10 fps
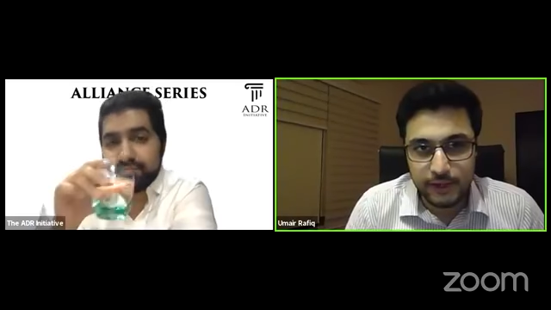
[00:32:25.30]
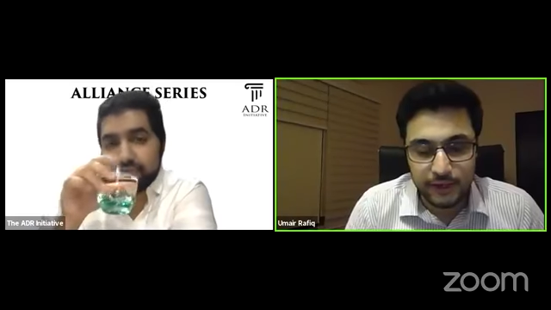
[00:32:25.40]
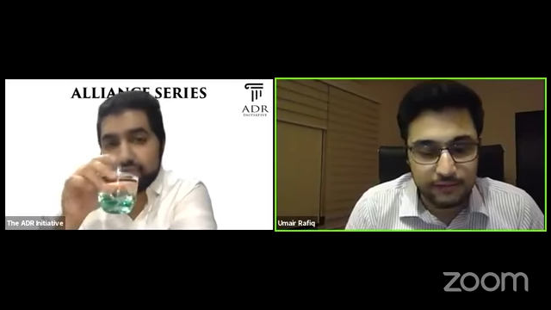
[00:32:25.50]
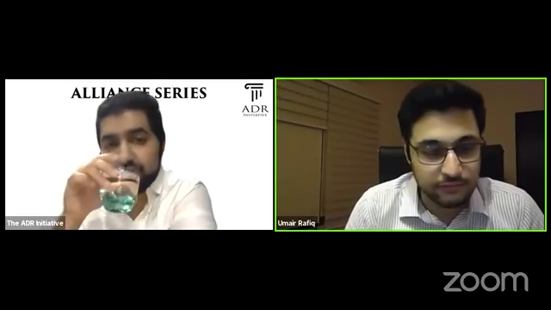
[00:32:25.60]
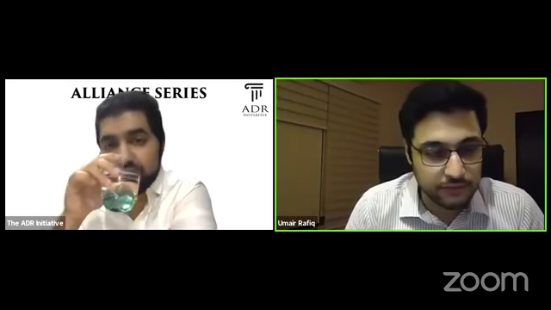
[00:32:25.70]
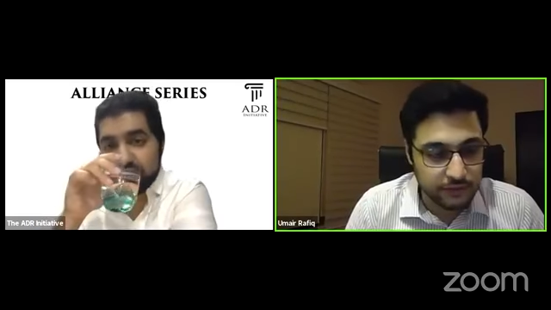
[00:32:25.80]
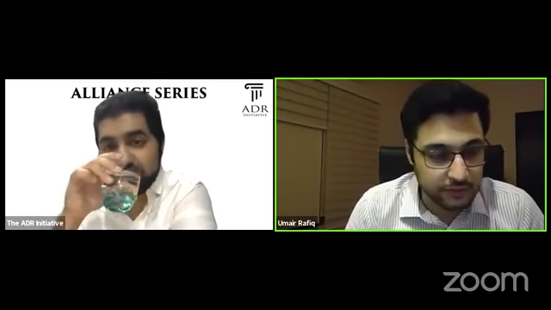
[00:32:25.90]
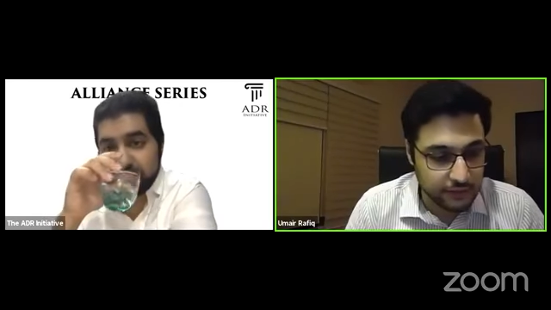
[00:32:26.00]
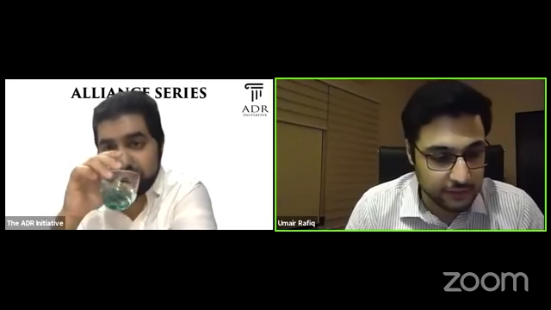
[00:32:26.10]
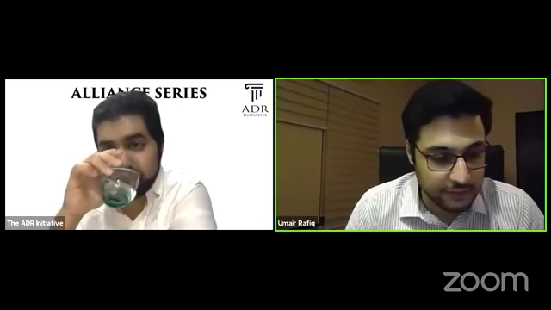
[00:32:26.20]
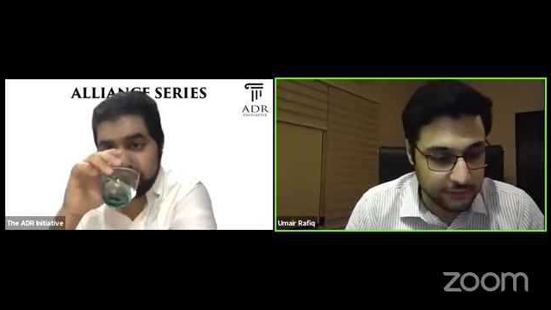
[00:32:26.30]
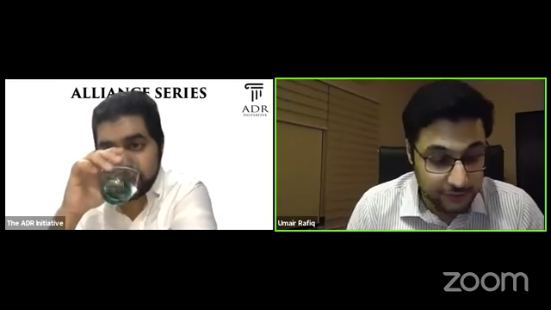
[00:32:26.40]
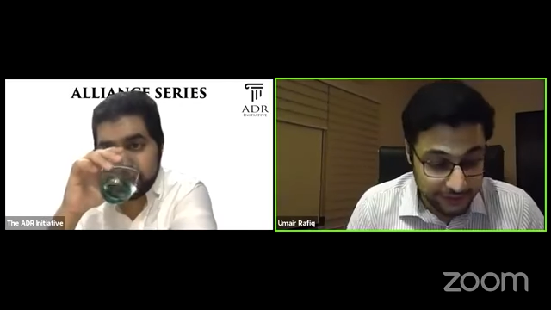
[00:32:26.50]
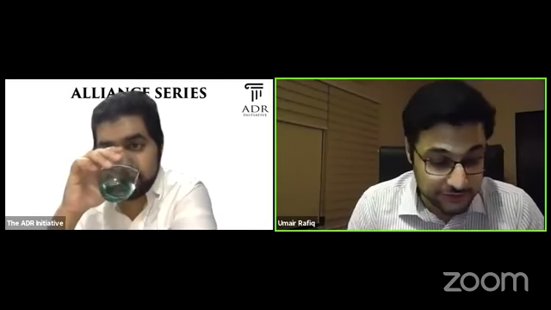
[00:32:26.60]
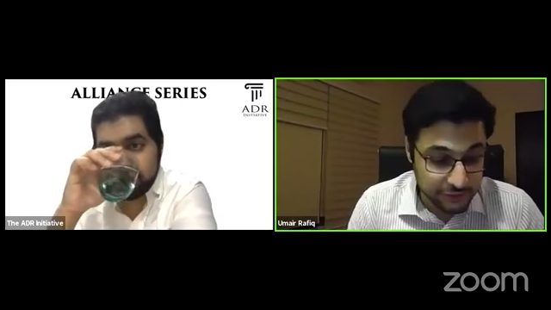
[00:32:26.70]
Speaker 1: I've, uh,
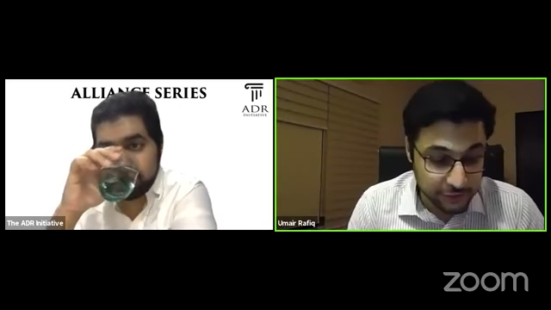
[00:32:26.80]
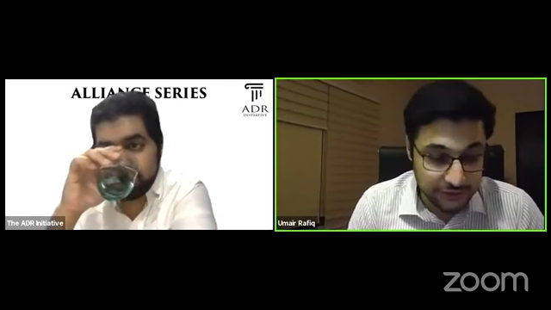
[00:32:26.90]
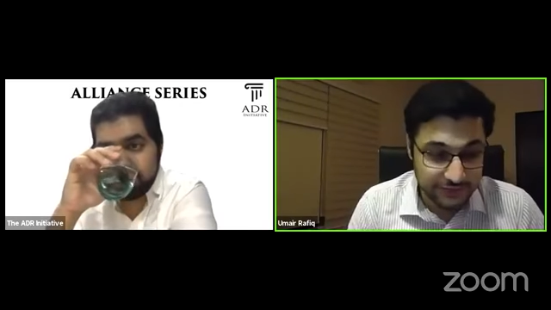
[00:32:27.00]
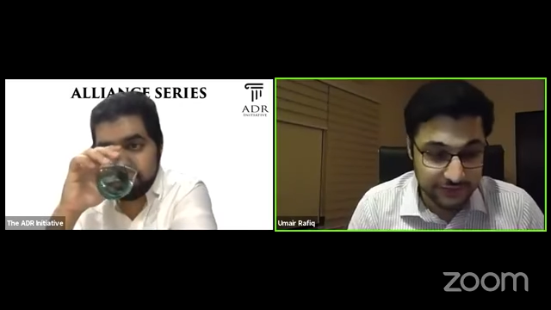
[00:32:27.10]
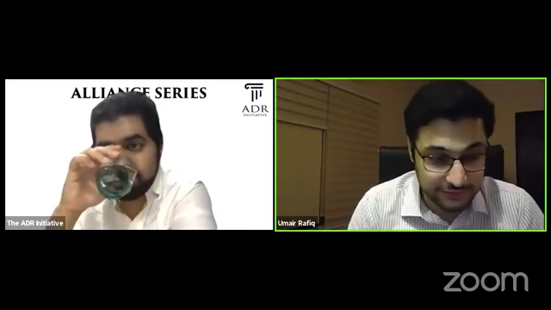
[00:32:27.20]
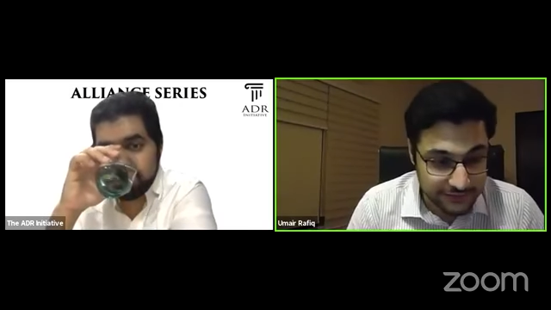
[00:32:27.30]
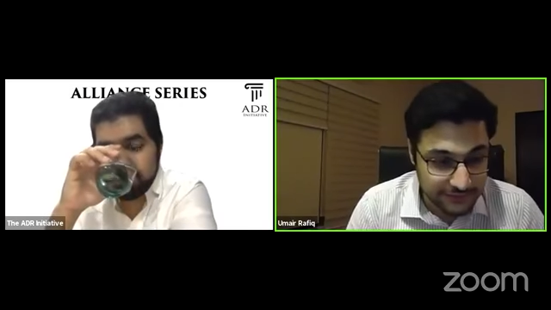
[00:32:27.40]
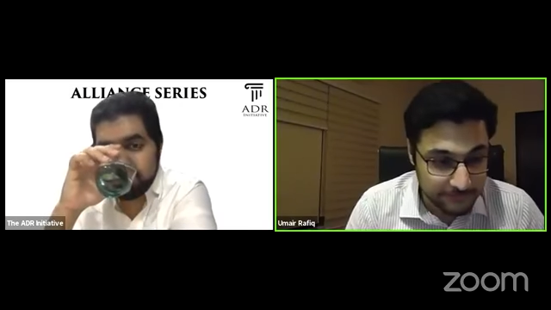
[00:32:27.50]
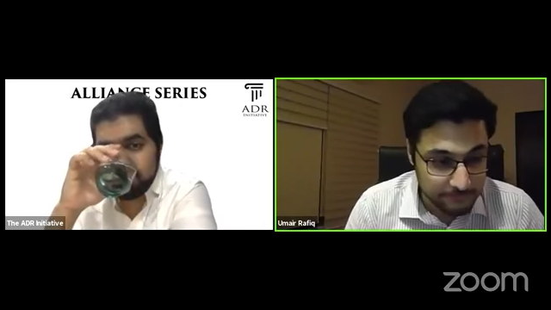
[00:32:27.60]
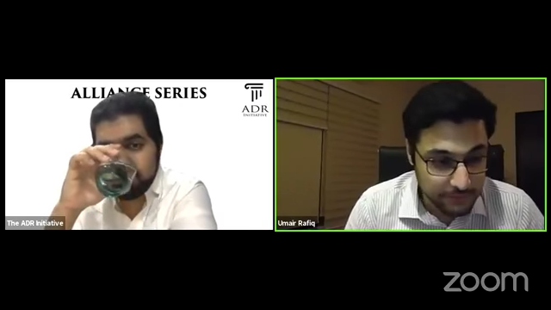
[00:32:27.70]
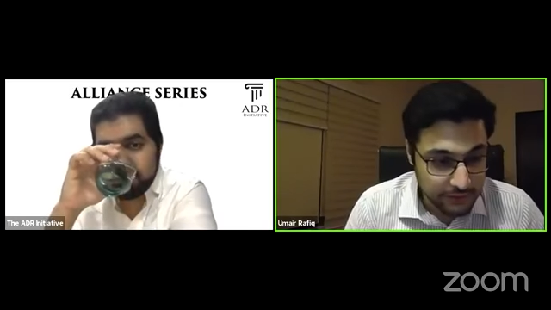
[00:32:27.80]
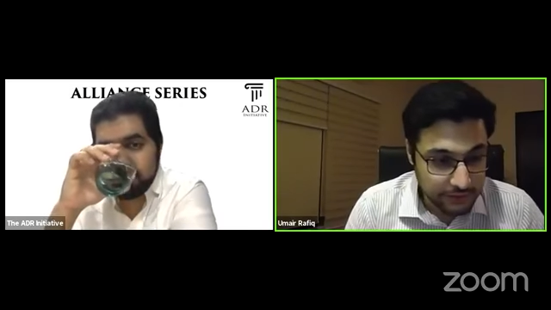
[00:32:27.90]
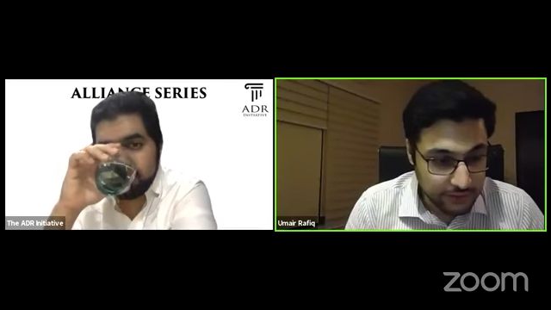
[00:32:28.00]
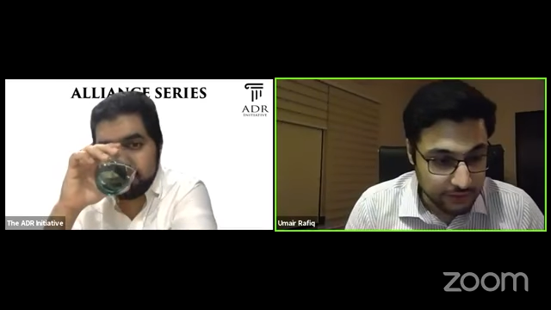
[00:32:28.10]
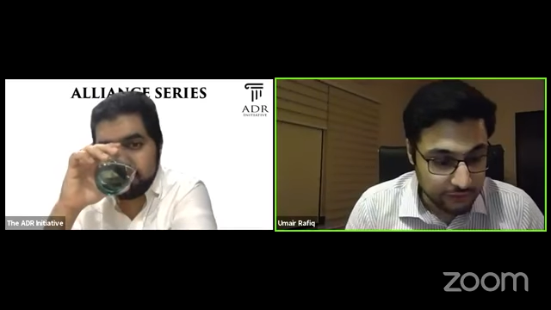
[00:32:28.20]
we actually were discussing,
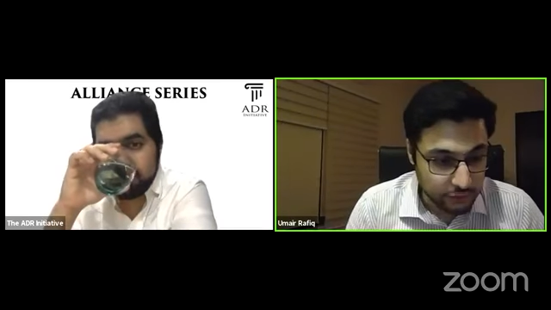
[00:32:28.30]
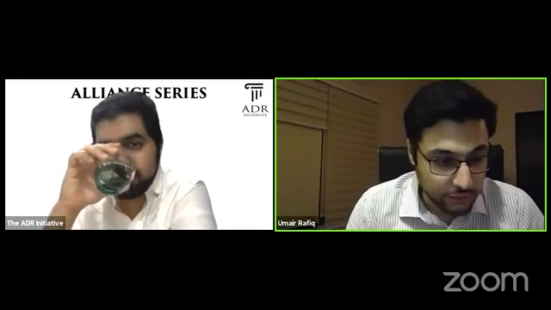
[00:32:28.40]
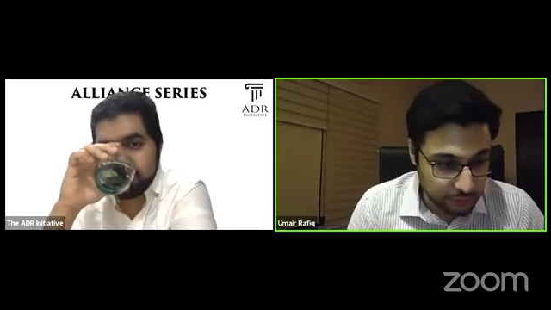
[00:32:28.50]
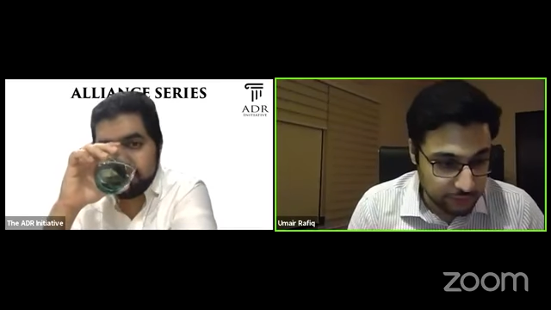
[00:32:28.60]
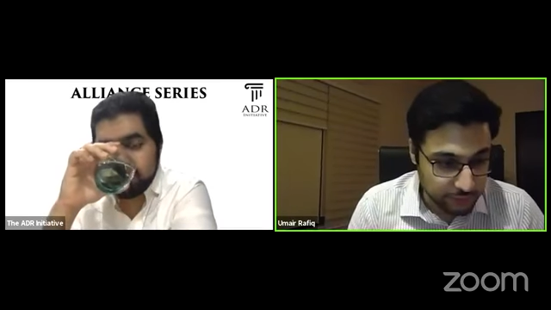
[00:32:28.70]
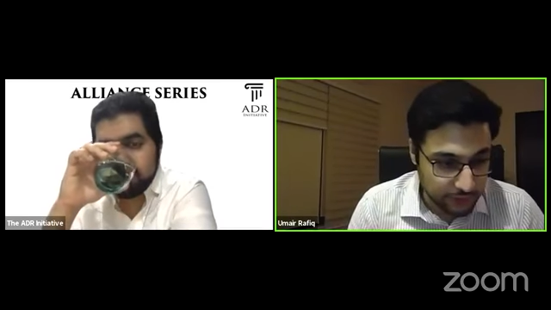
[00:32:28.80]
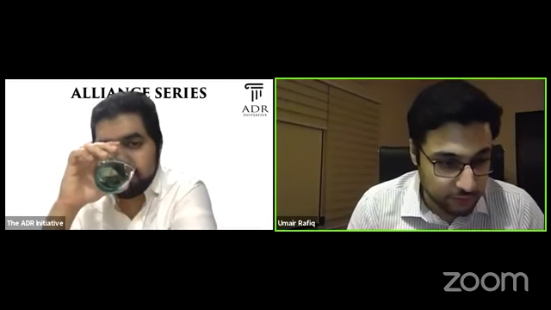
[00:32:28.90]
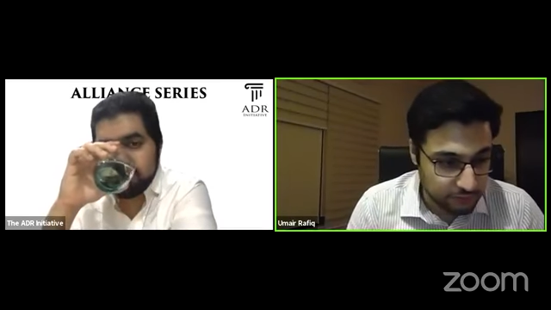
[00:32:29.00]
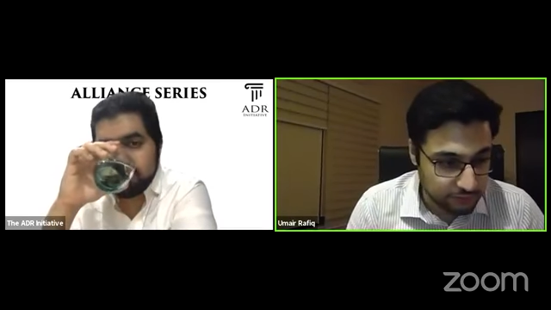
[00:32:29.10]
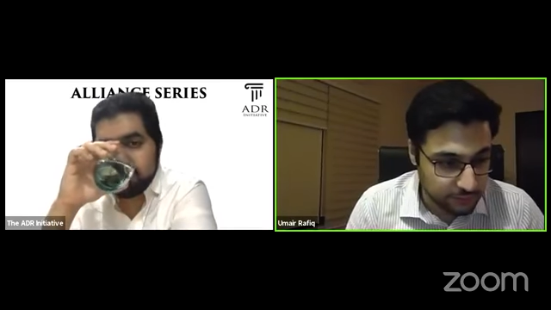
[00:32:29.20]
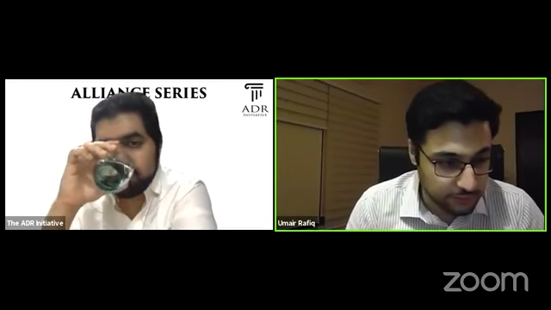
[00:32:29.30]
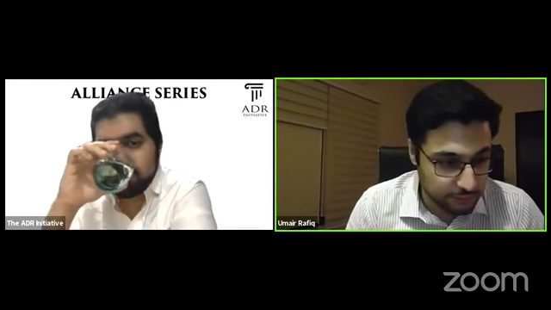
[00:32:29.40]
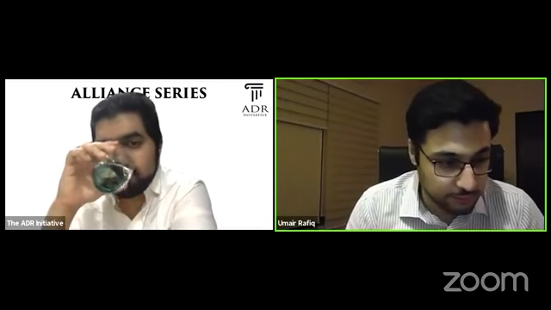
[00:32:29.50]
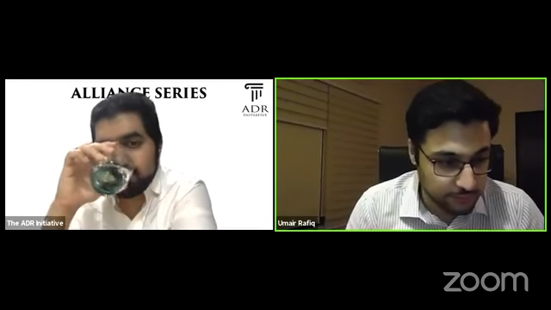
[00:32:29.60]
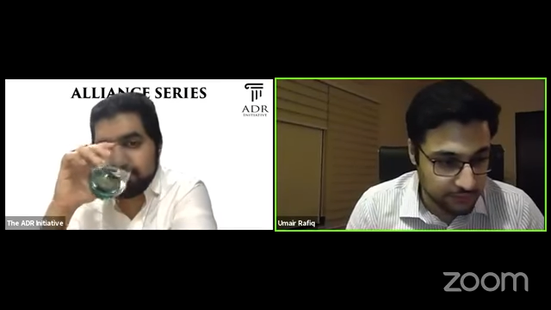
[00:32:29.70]
uh, so I was a part of
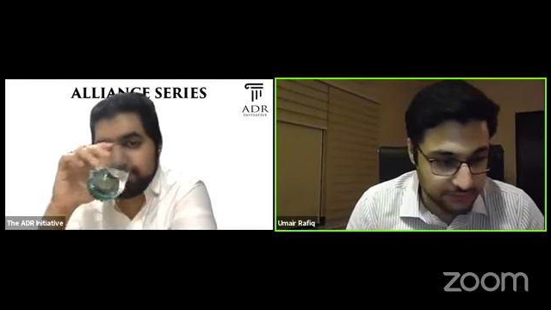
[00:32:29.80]
uh, the